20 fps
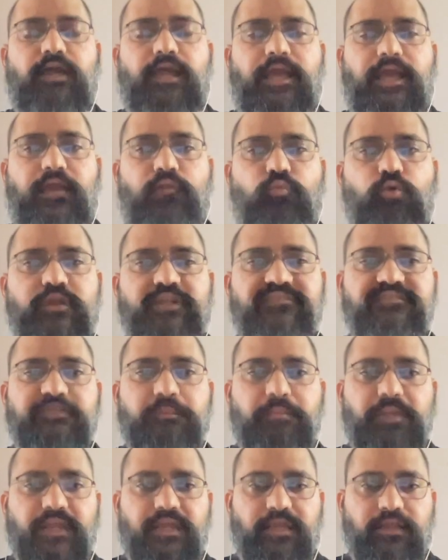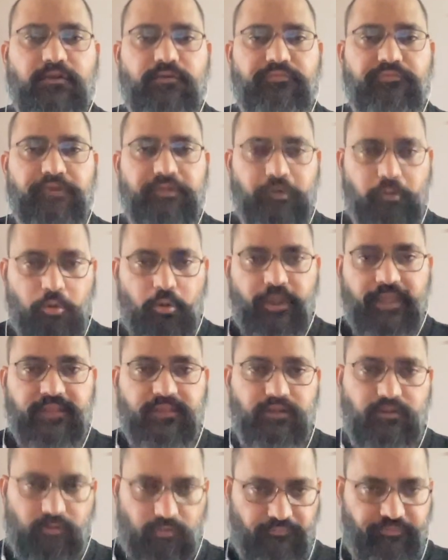And what is the meaning of withdrawing
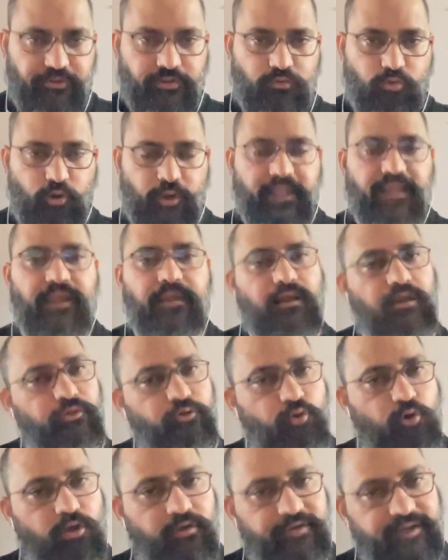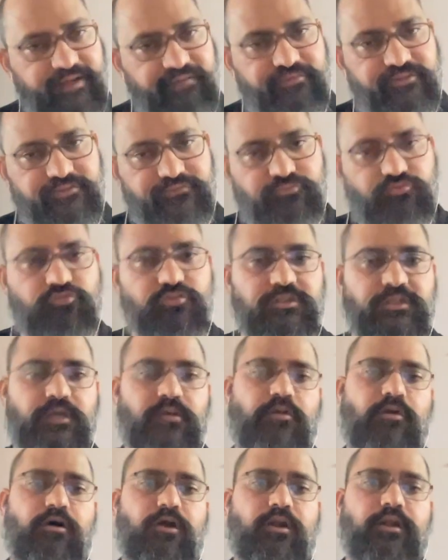the note? Withdrawing, you already withdrew the
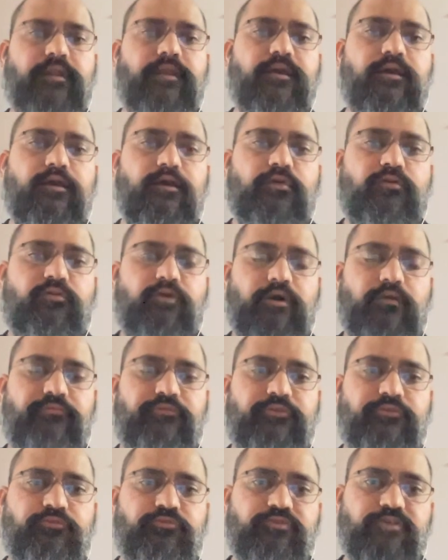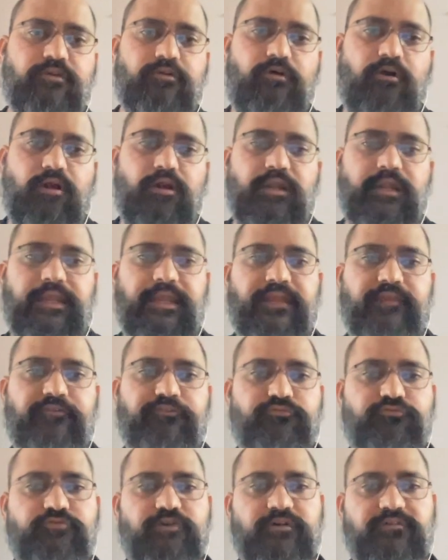note, uh, withdrew the note in
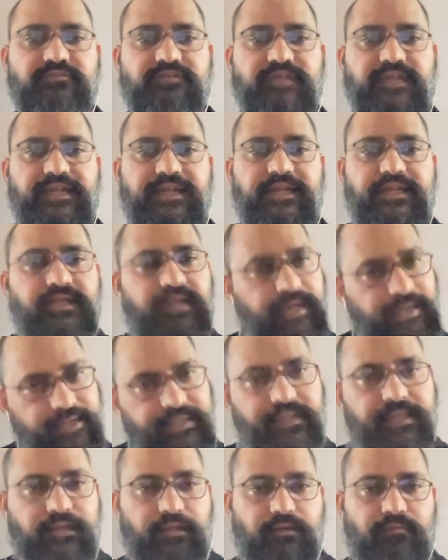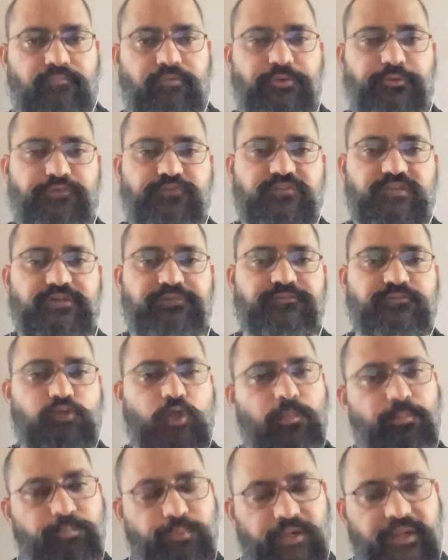2018-19 because they've
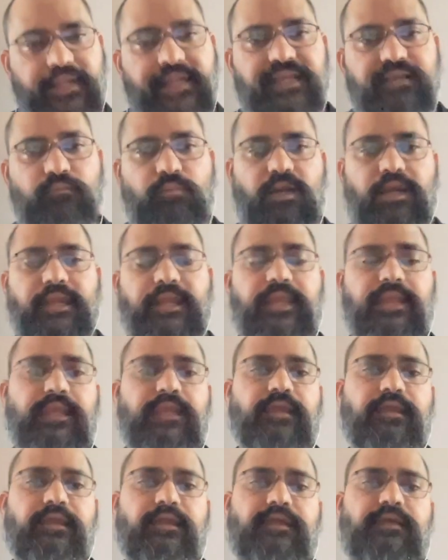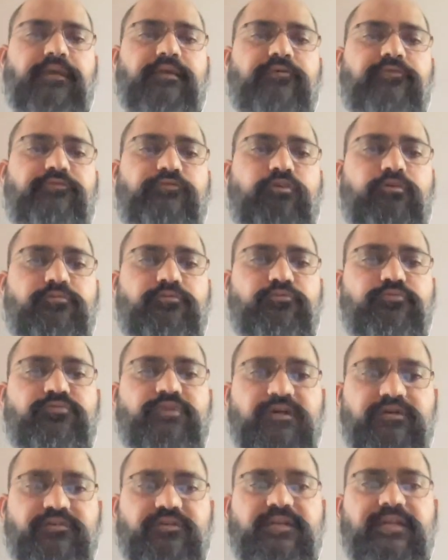stopped printing money from
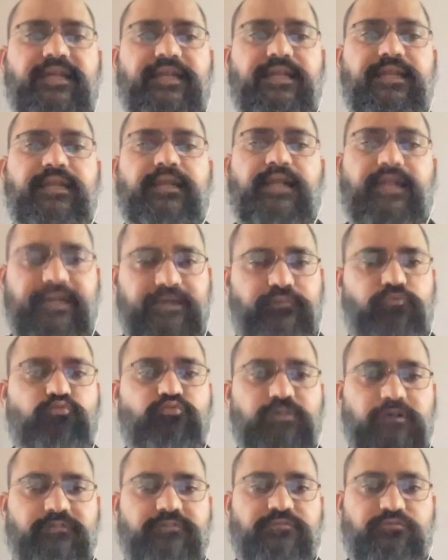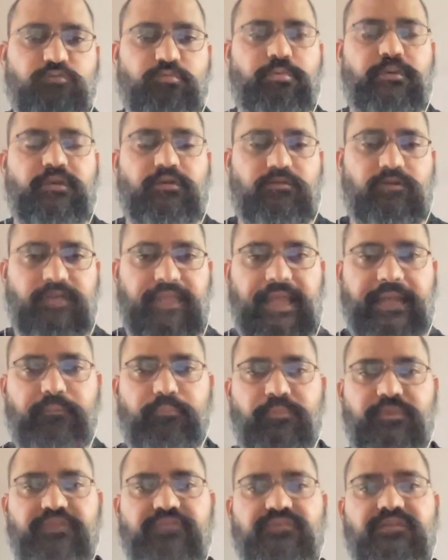2018-19, 2000 rupee note. That
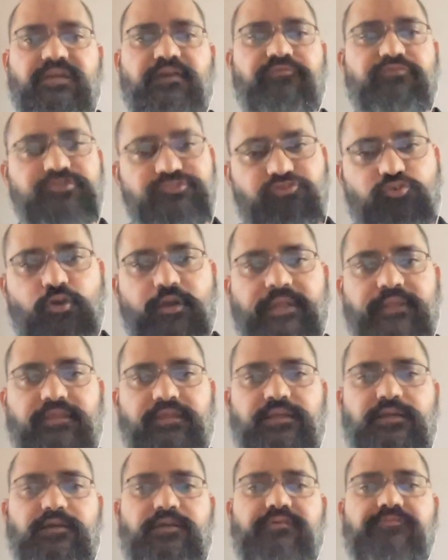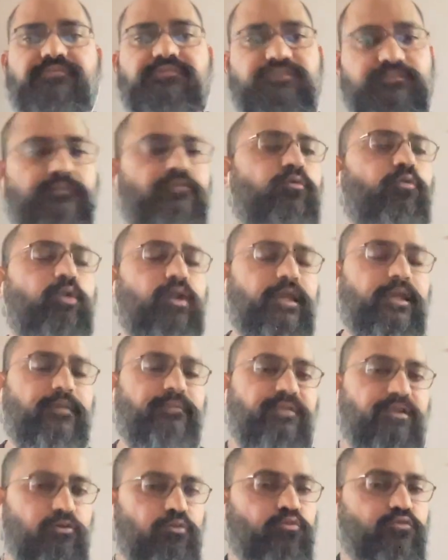means they are withdrawing the currency slowly,
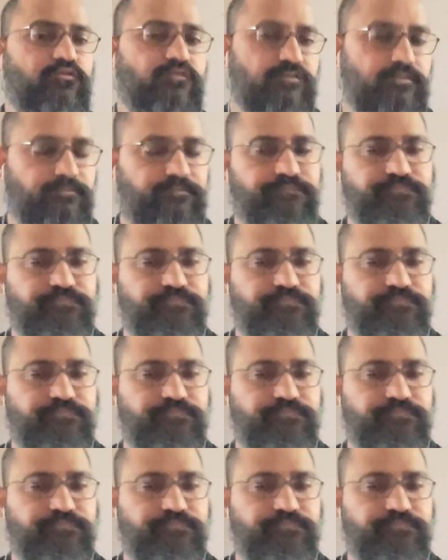the notes.